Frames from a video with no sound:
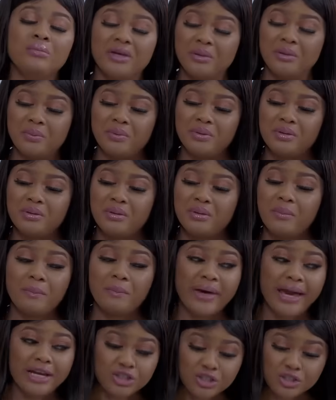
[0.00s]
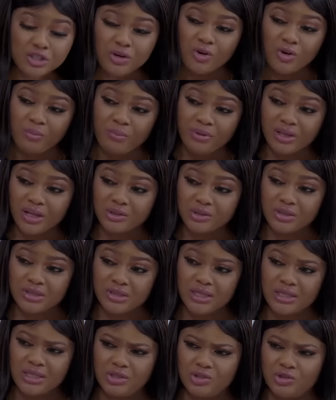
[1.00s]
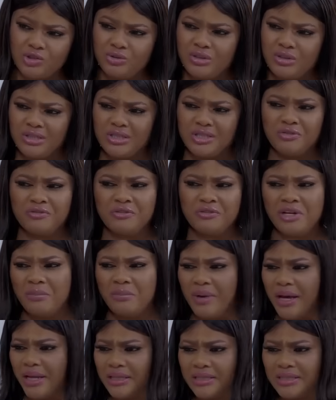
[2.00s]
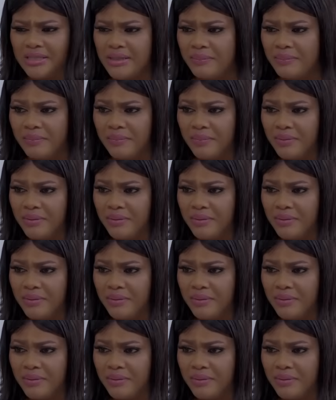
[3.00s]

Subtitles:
Babe, Mike just called me now to say that June is still very mad at him.